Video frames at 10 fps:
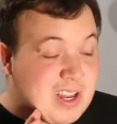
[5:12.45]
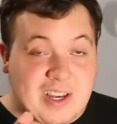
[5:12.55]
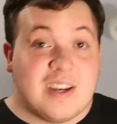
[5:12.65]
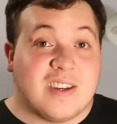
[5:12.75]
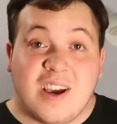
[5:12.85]
it
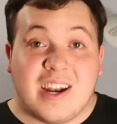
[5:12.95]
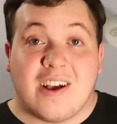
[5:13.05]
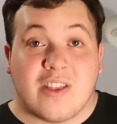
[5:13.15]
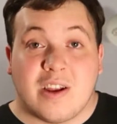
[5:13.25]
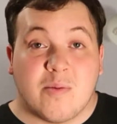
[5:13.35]
didn't turn
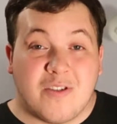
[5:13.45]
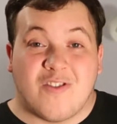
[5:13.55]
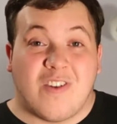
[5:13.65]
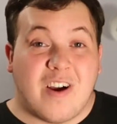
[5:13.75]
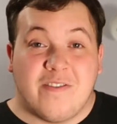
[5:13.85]
out that it was
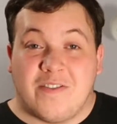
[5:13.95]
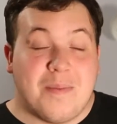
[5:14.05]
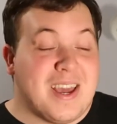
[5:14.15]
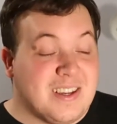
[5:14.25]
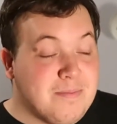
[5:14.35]
right for
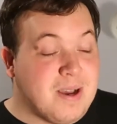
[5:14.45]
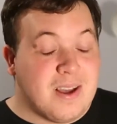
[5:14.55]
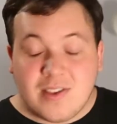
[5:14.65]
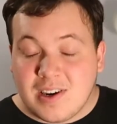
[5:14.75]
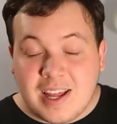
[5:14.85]
me
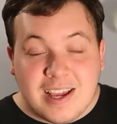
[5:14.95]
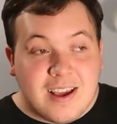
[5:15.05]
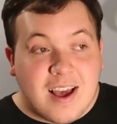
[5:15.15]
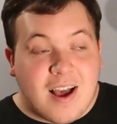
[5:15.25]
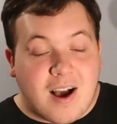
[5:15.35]
personally,
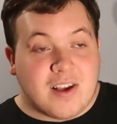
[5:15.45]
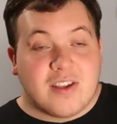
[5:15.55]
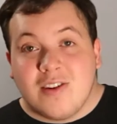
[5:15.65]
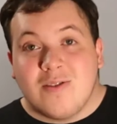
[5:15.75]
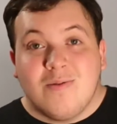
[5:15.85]
I
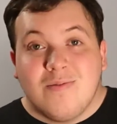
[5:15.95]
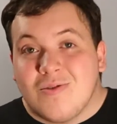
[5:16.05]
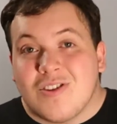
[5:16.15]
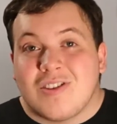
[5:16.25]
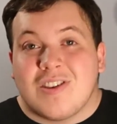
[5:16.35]
still
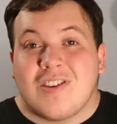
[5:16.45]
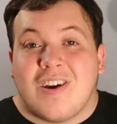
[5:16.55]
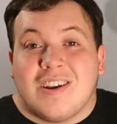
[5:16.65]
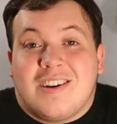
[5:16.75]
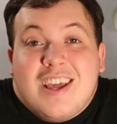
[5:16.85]
just
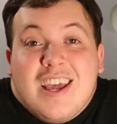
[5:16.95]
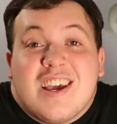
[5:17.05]
decided,